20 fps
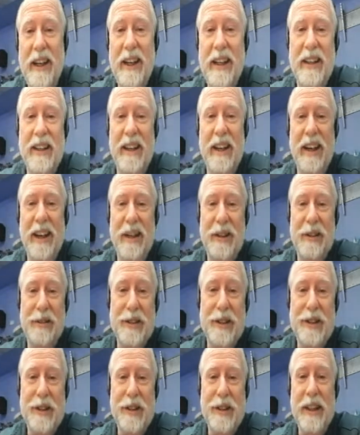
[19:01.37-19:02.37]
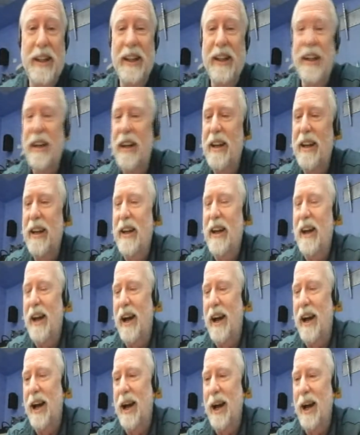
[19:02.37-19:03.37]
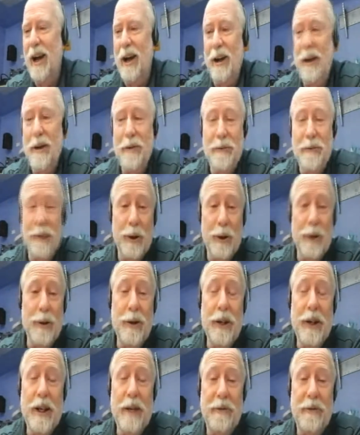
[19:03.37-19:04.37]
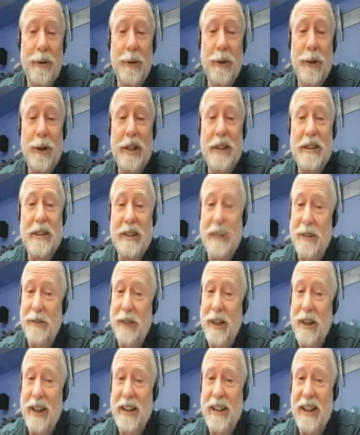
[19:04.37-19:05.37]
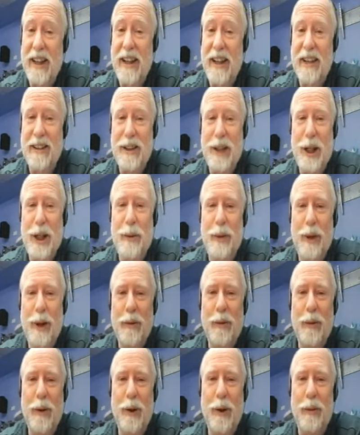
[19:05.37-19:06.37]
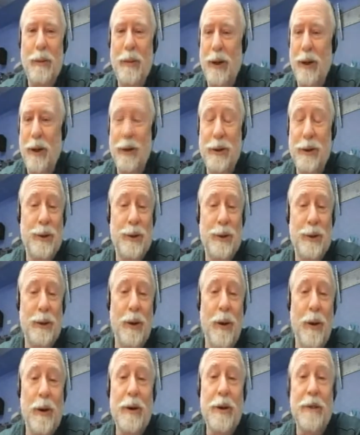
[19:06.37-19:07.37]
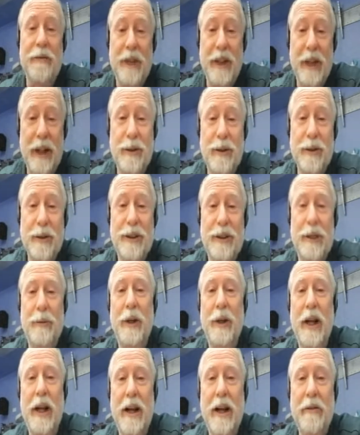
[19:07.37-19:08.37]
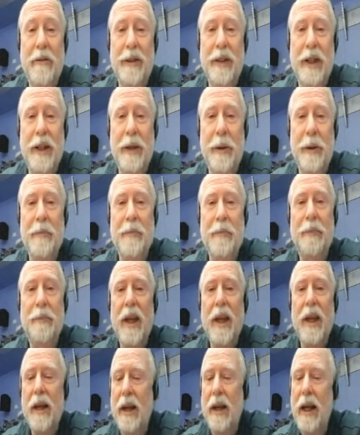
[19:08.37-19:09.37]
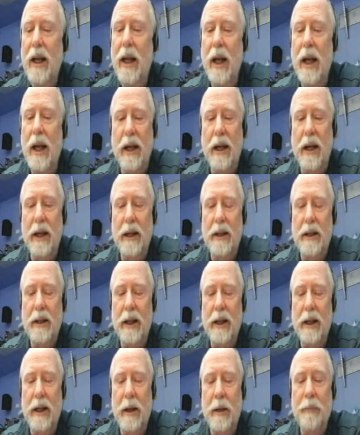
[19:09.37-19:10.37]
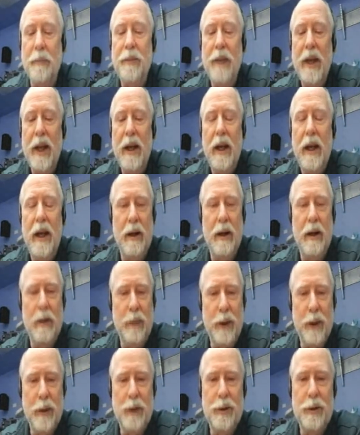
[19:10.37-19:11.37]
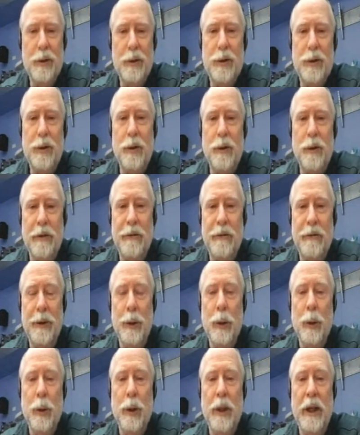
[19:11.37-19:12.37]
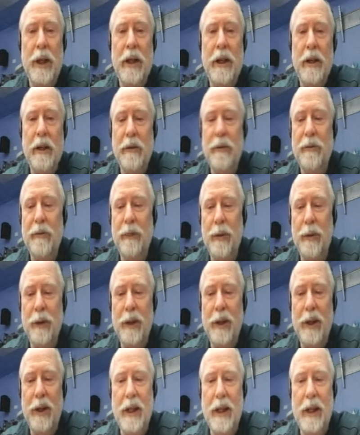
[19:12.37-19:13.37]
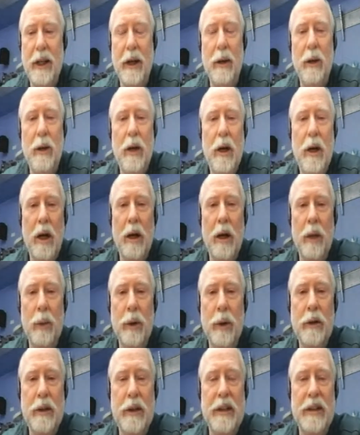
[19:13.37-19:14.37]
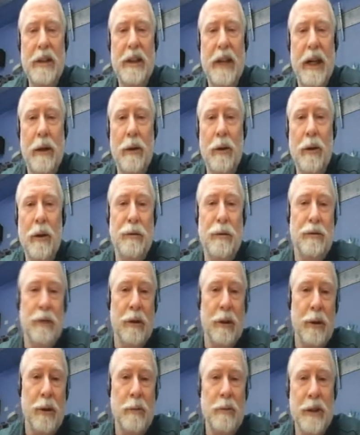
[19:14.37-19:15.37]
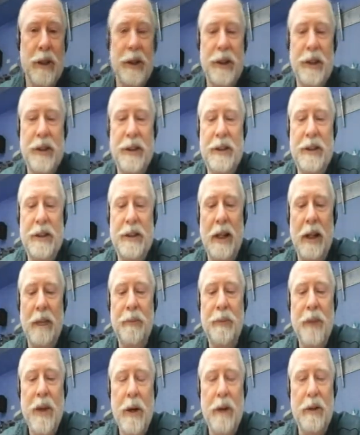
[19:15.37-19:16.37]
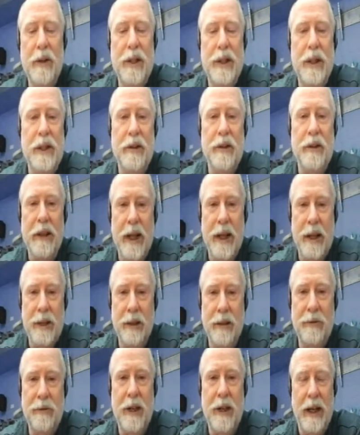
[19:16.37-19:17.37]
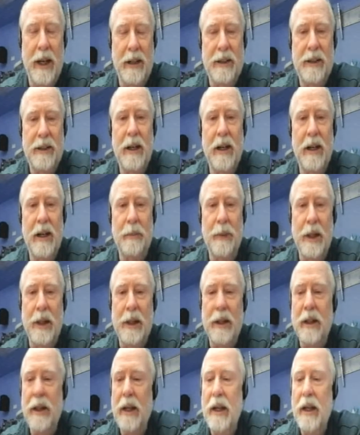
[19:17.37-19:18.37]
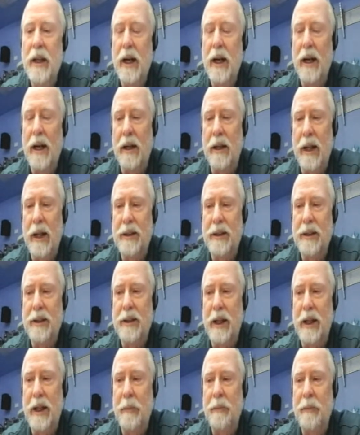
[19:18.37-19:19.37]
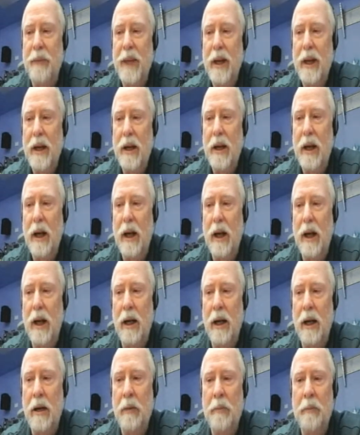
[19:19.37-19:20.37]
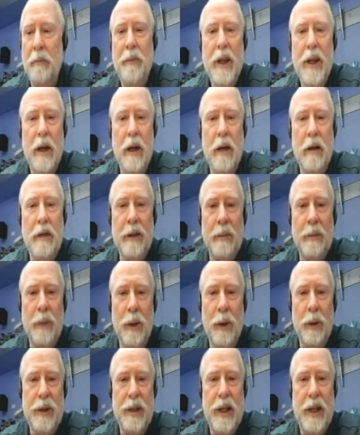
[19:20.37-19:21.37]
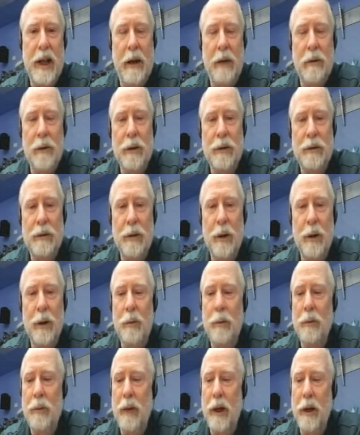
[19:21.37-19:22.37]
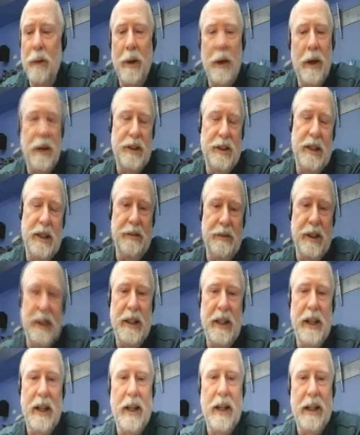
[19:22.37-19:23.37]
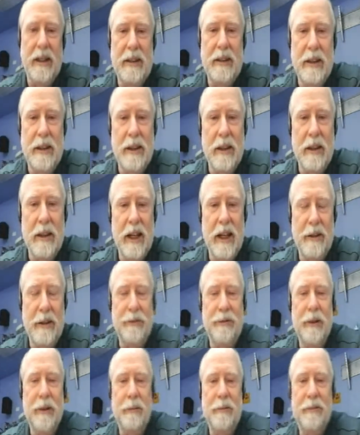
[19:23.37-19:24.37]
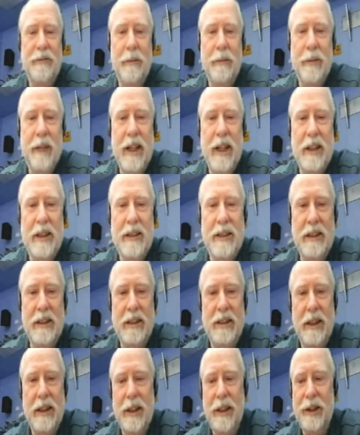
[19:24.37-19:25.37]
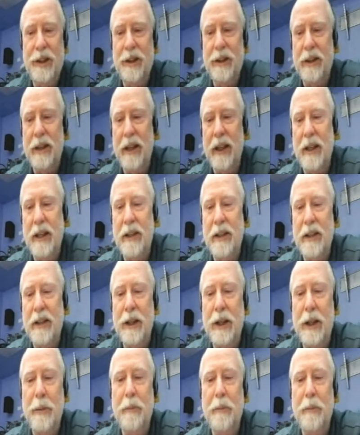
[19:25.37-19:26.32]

and electricity uh, for cooking food and stuff like that and keeping warm, but also all the vehicles that we have here and um, and we also store fuel here for the uh, uh, Wilkins Aerodrome, which is uh-huh. um, where the international flights come in. Yeah, Uh, that's um, um, a remote aerodrome about 70 k's inland from, from Casey Station, and uh,